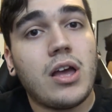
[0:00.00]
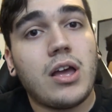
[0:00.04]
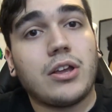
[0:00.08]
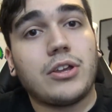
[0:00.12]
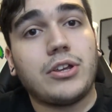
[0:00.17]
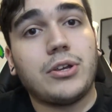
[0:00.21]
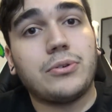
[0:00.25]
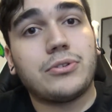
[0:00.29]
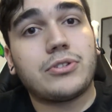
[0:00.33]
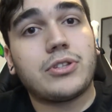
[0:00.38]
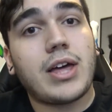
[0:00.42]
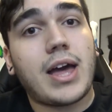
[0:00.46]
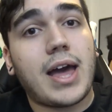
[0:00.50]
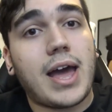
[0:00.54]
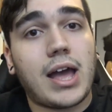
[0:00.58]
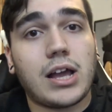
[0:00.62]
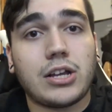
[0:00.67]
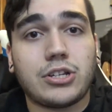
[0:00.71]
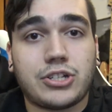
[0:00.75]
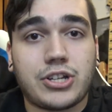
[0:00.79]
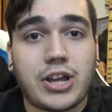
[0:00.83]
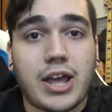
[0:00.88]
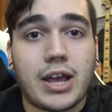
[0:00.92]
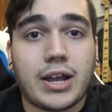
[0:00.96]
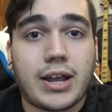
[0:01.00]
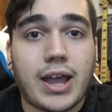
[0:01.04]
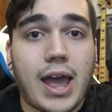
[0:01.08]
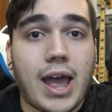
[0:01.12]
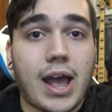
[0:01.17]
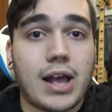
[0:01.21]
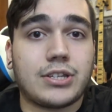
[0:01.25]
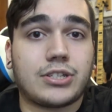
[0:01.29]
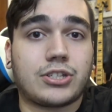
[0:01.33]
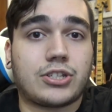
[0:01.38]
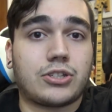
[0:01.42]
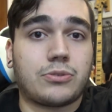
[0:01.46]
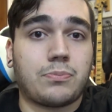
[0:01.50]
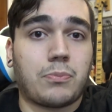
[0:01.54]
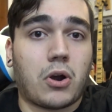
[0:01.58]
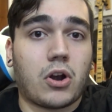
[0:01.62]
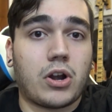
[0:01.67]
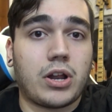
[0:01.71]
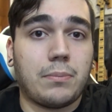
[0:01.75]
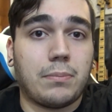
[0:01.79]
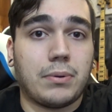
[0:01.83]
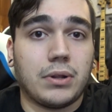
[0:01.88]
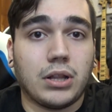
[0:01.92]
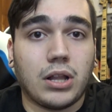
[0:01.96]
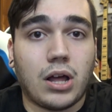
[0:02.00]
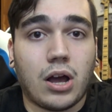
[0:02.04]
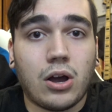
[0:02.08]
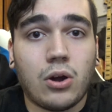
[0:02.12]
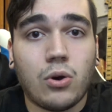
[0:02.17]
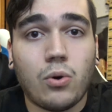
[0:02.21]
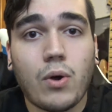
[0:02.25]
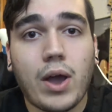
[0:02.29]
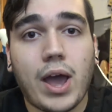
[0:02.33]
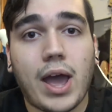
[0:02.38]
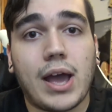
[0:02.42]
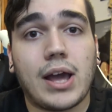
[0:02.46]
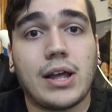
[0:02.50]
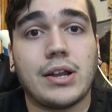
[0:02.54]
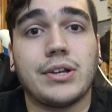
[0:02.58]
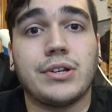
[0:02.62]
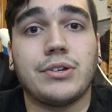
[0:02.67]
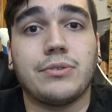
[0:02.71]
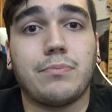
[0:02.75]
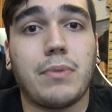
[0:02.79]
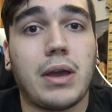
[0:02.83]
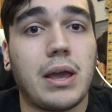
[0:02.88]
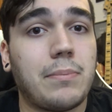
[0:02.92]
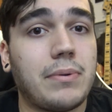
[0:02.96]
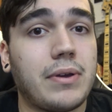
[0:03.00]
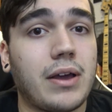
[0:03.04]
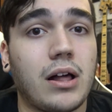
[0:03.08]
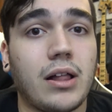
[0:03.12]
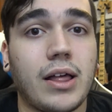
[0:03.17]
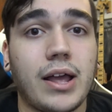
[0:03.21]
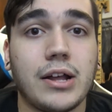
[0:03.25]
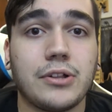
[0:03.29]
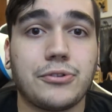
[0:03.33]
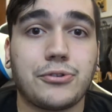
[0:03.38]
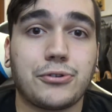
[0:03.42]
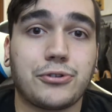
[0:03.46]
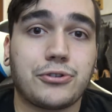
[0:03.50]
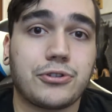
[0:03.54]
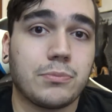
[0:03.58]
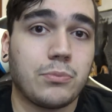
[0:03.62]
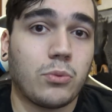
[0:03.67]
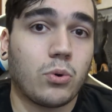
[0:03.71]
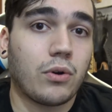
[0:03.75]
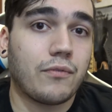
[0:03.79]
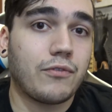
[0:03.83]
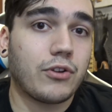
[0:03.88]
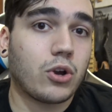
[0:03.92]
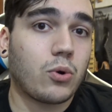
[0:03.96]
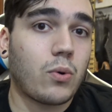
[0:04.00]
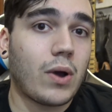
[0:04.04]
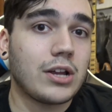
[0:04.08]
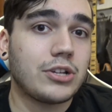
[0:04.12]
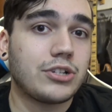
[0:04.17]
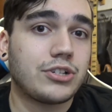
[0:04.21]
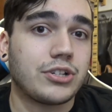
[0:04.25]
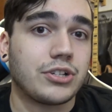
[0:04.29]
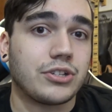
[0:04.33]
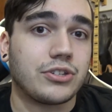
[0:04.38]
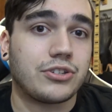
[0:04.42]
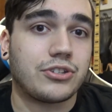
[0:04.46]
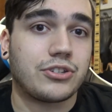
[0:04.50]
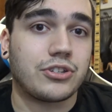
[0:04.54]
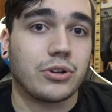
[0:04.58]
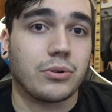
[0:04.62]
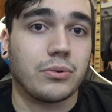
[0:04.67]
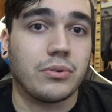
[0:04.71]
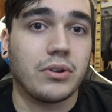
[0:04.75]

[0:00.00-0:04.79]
Use the hashtag AskSmarty below, and maybe I'll answer some more of your questions soon.